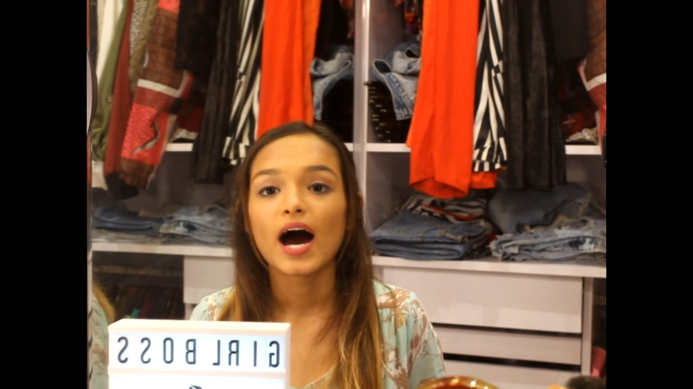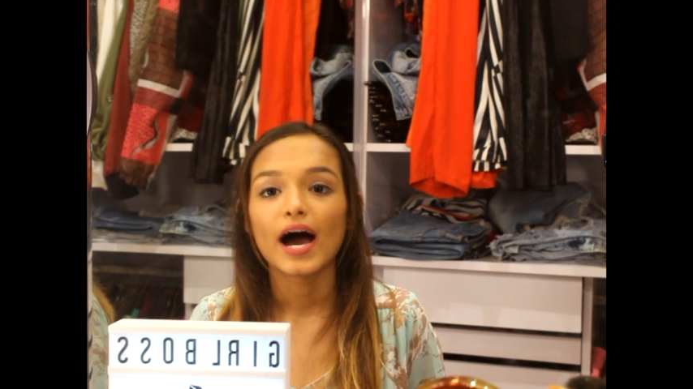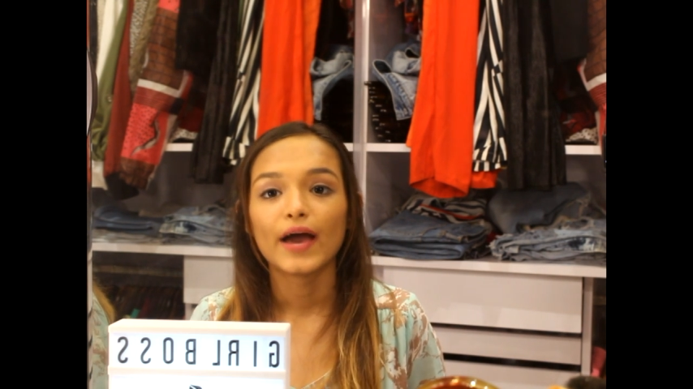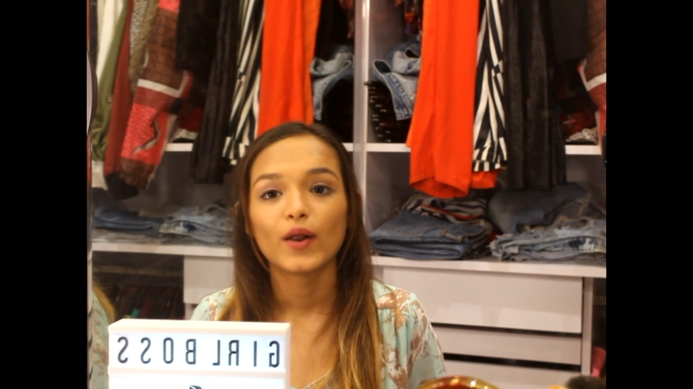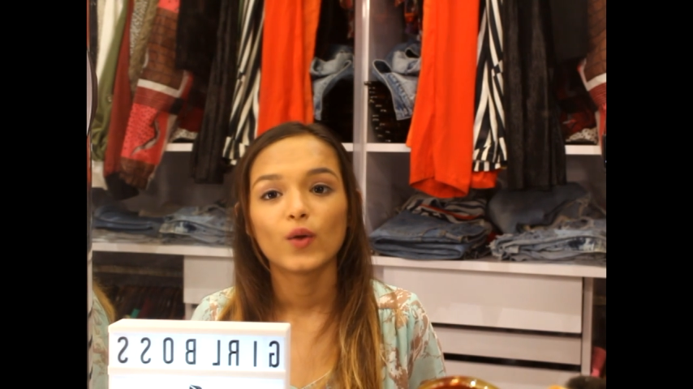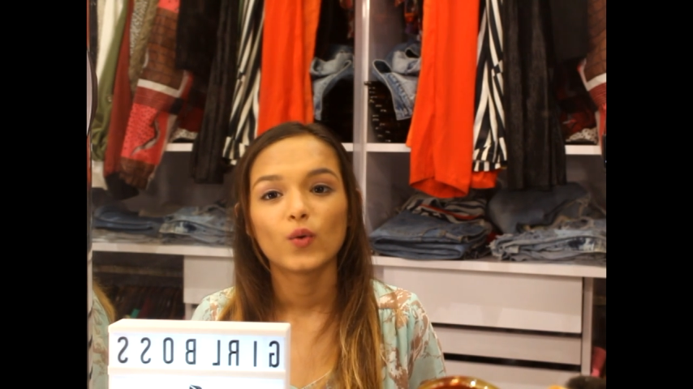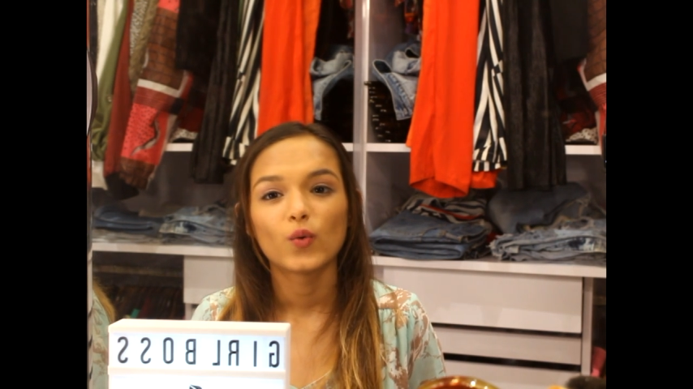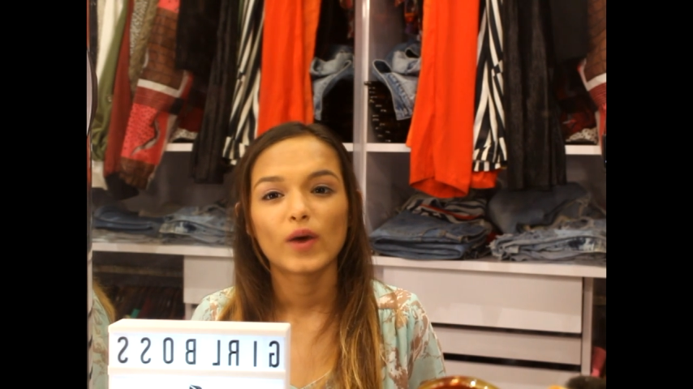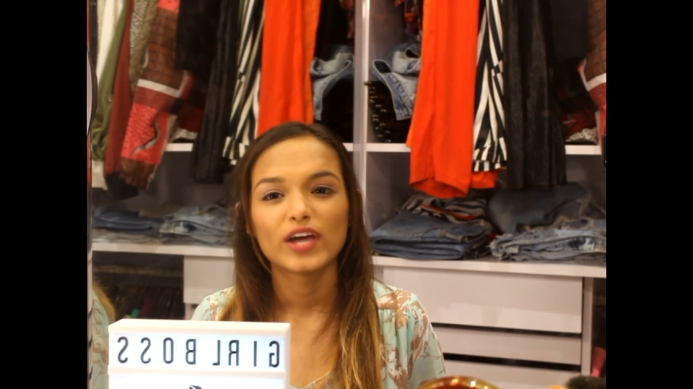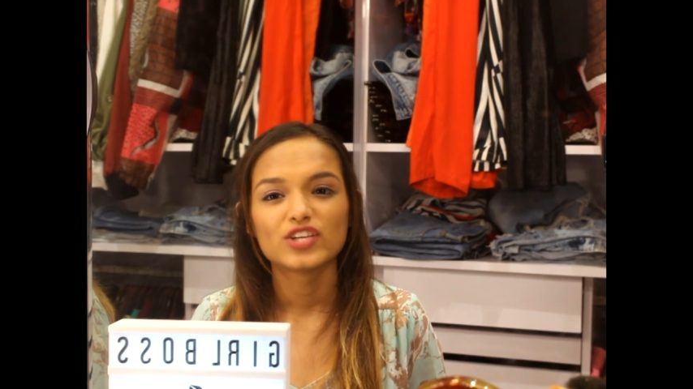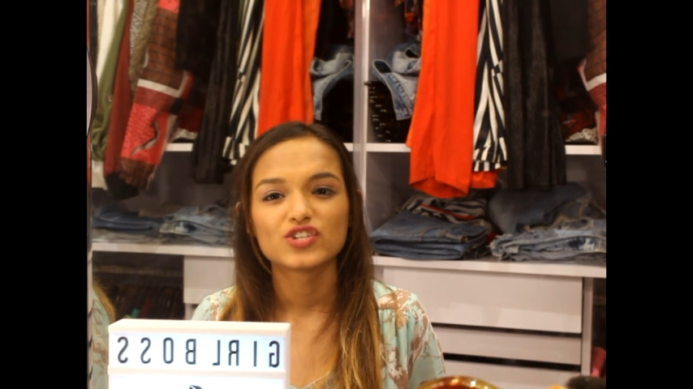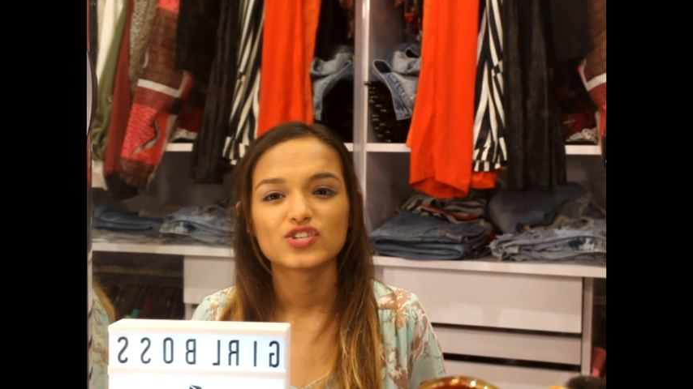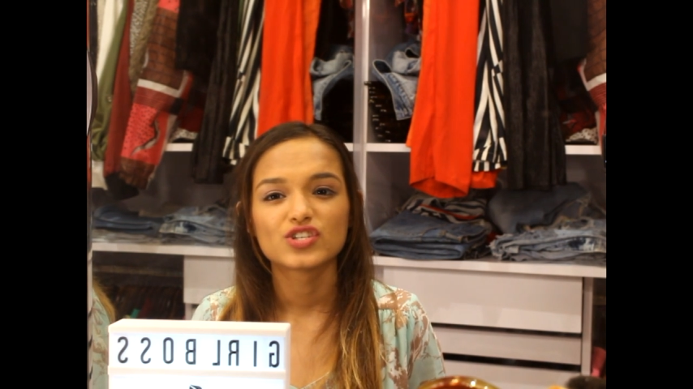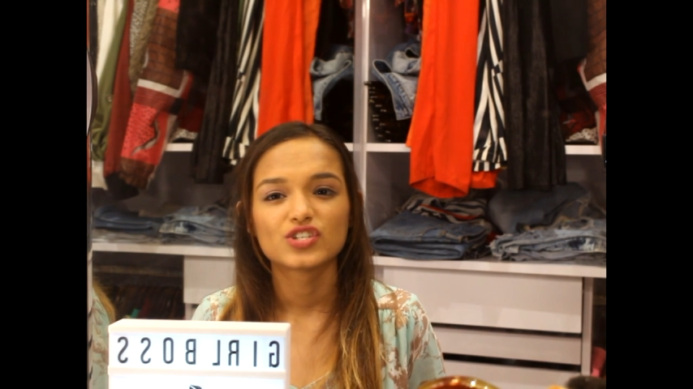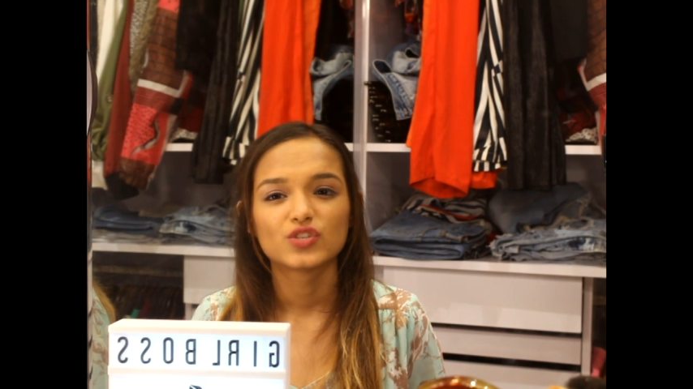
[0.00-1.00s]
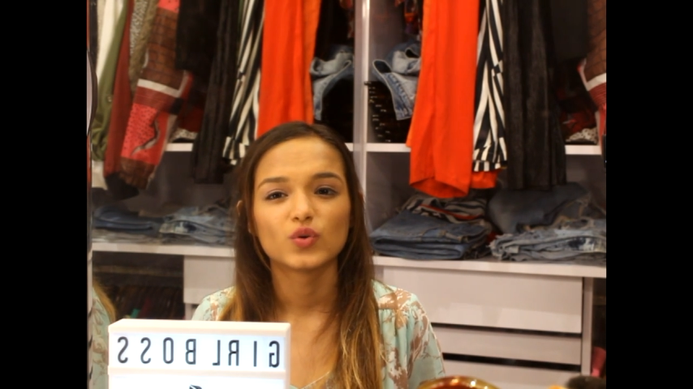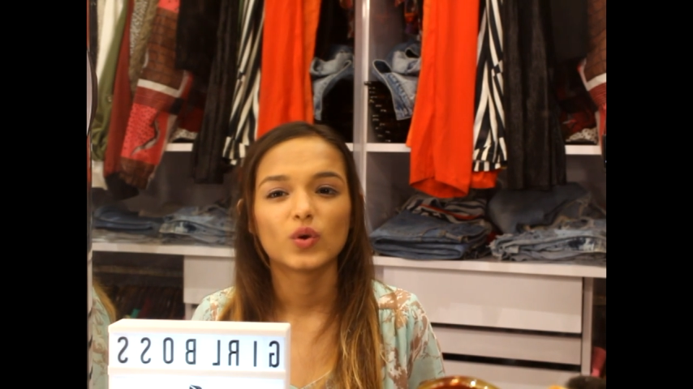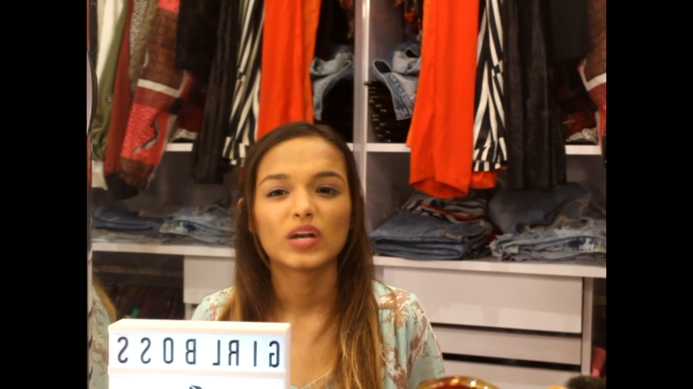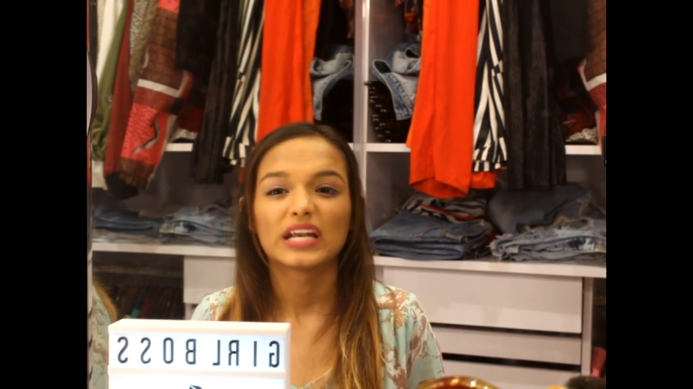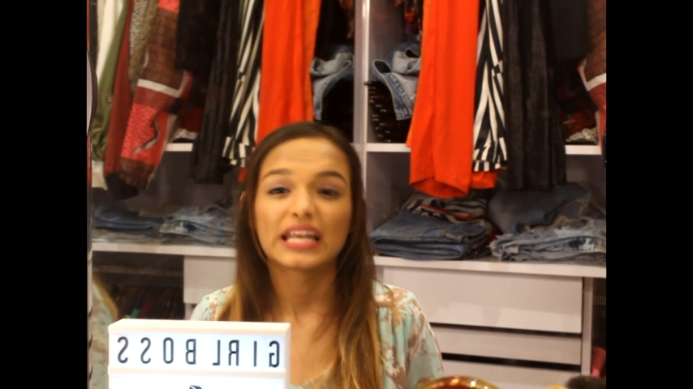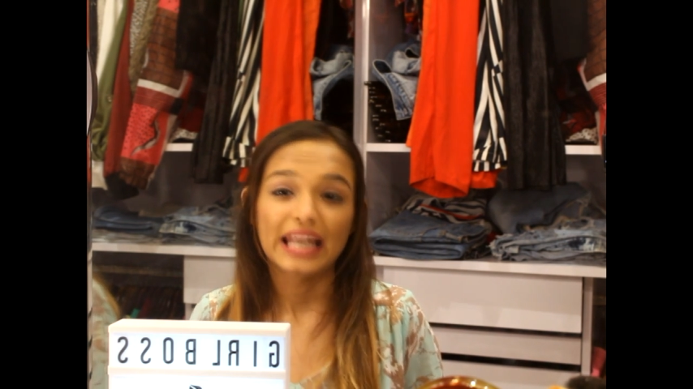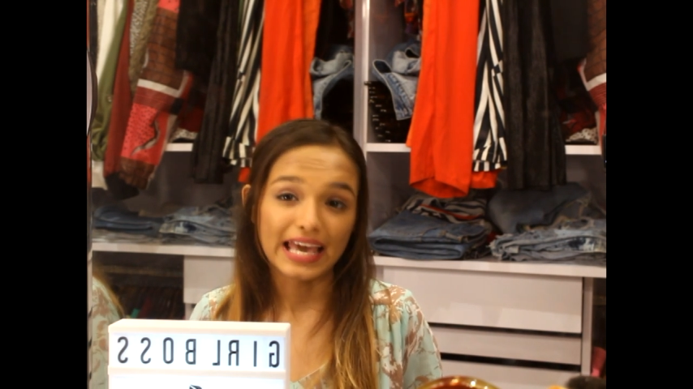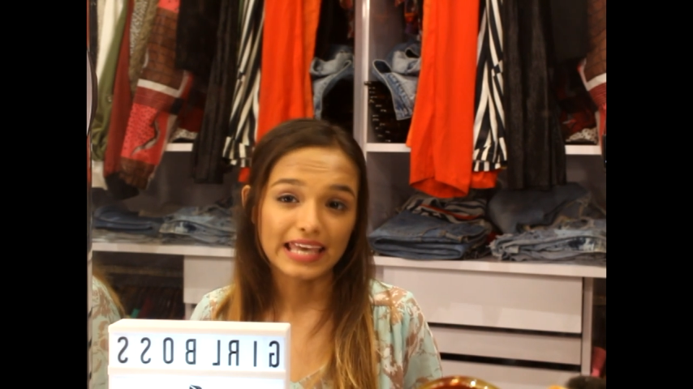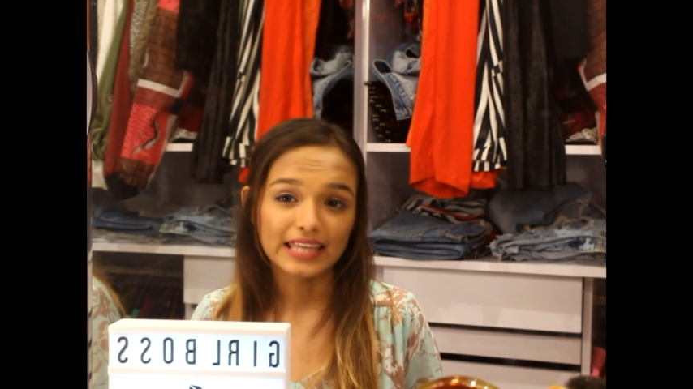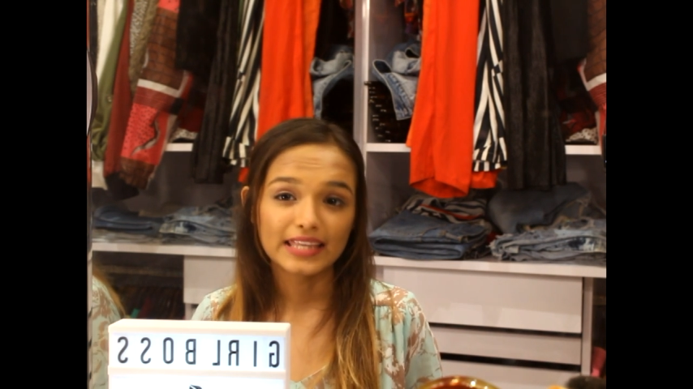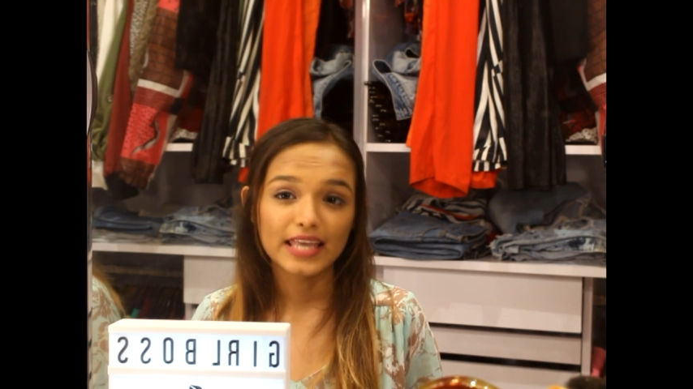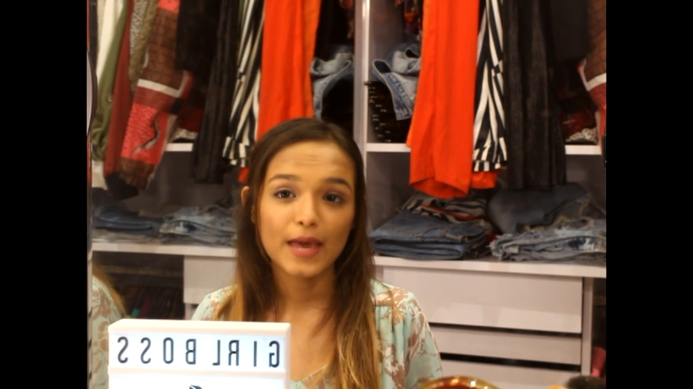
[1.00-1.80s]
I don't know, I just don't like